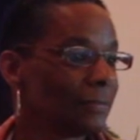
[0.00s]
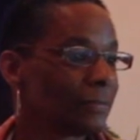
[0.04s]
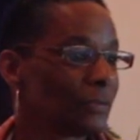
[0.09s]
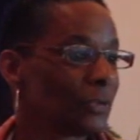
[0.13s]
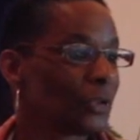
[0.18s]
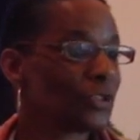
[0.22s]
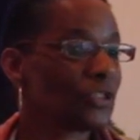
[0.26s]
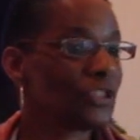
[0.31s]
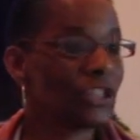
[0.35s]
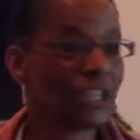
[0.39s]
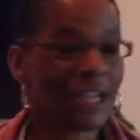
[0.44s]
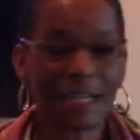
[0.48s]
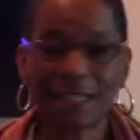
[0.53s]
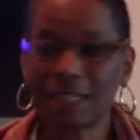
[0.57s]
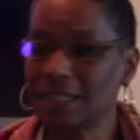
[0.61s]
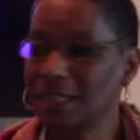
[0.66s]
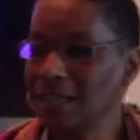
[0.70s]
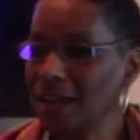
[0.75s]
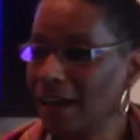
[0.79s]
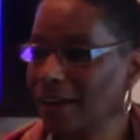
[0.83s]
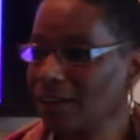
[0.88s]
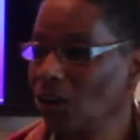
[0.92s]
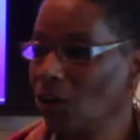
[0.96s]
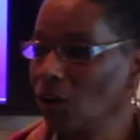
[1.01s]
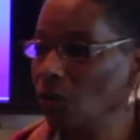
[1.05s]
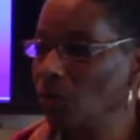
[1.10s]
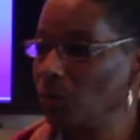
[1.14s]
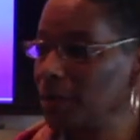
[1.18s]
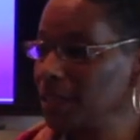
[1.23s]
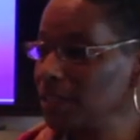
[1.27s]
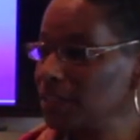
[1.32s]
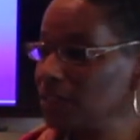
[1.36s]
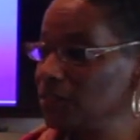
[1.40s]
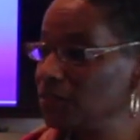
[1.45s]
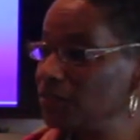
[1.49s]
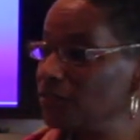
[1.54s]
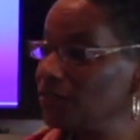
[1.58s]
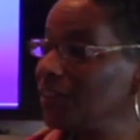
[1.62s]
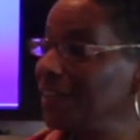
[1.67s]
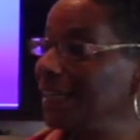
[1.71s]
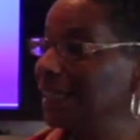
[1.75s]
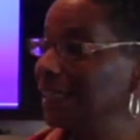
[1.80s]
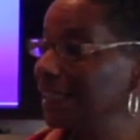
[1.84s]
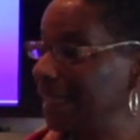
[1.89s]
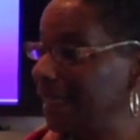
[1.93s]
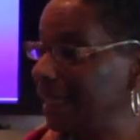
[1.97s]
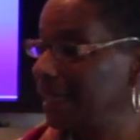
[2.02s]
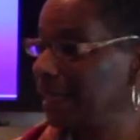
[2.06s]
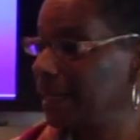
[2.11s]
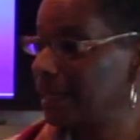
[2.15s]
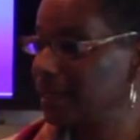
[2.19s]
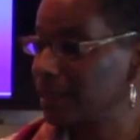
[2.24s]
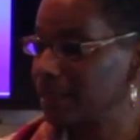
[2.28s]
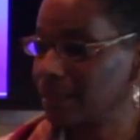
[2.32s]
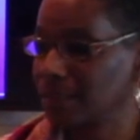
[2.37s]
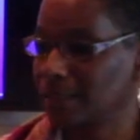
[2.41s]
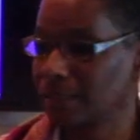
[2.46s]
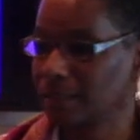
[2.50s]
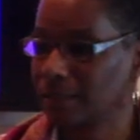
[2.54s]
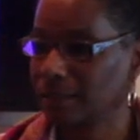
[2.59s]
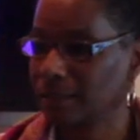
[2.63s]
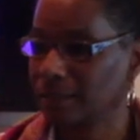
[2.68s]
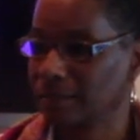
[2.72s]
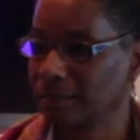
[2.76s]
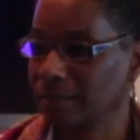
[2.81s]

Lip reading: We're just not always feeling it.